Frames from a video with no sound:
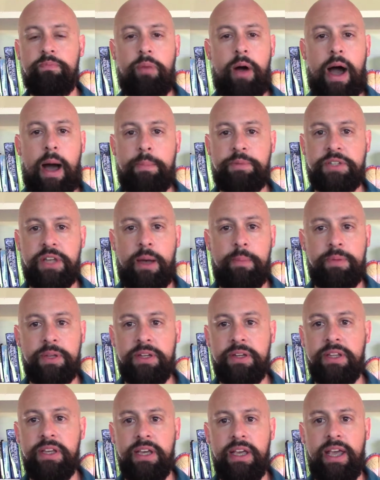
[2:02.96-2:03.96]
pops up
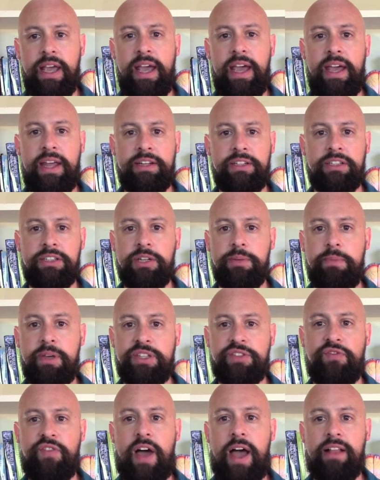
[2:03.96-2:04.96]
and
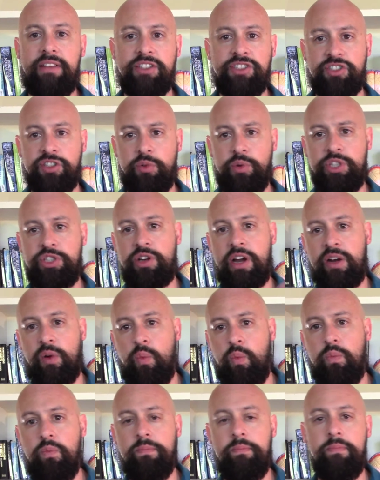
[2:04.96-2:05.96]
commits violence, so we try to
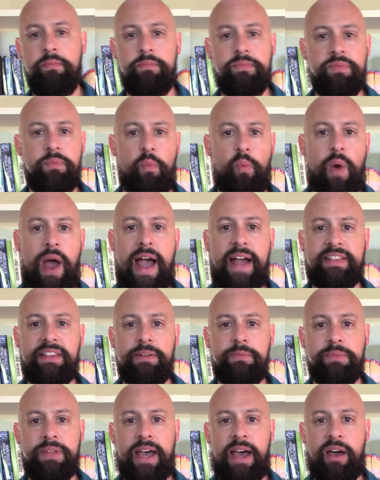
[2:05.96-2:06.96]
whack
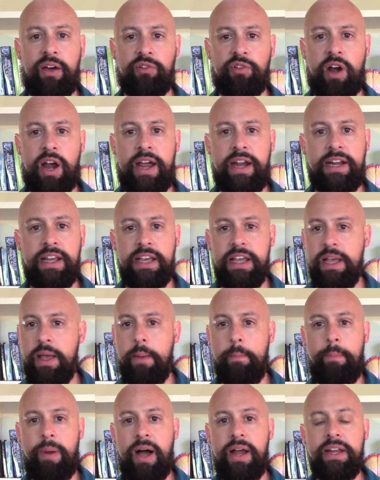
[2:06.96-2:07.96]
them down, right?
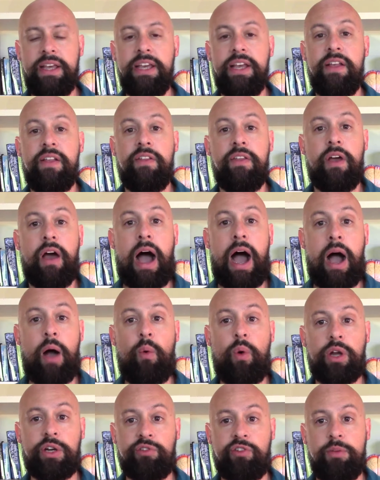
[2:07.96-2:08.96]
But I
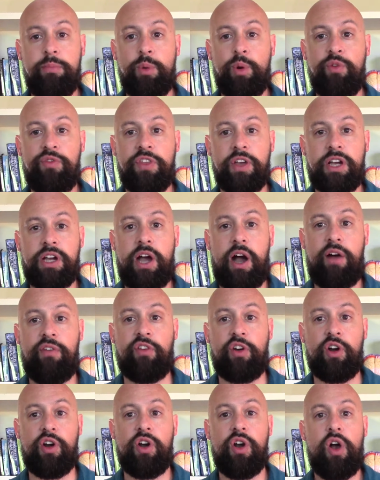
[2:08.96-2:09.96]
want to remove the
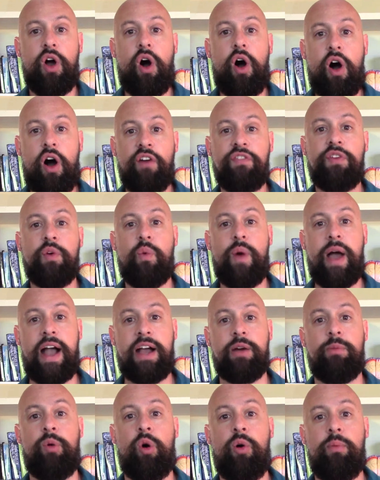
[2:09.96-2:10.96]
cover off the
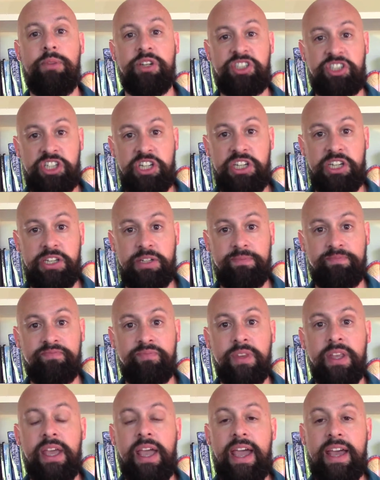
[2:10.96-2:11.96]
whack-a-mole machine.
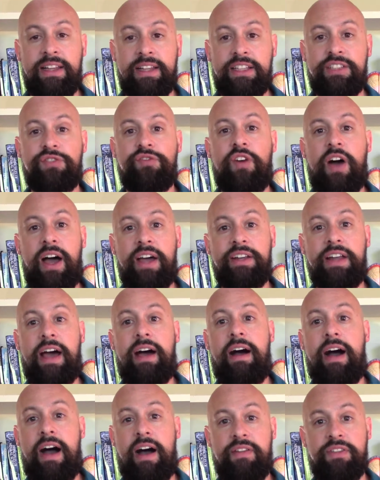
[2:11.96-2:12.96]
And let's find out
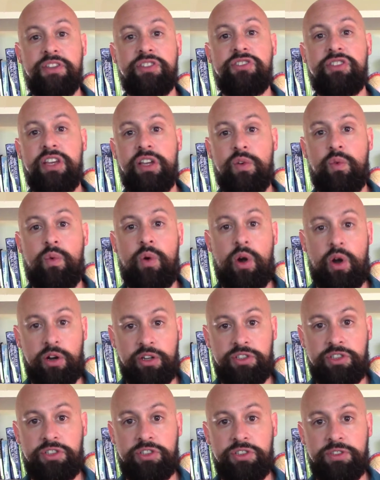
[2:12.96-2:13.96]
how this thing
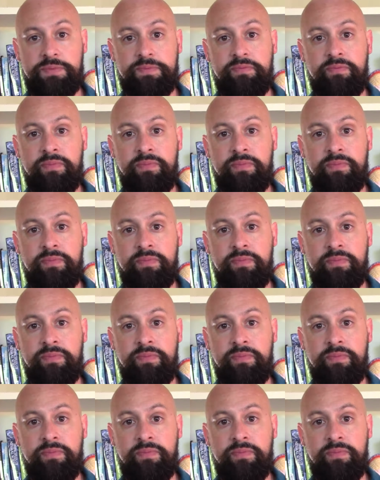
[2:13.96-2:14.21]
works.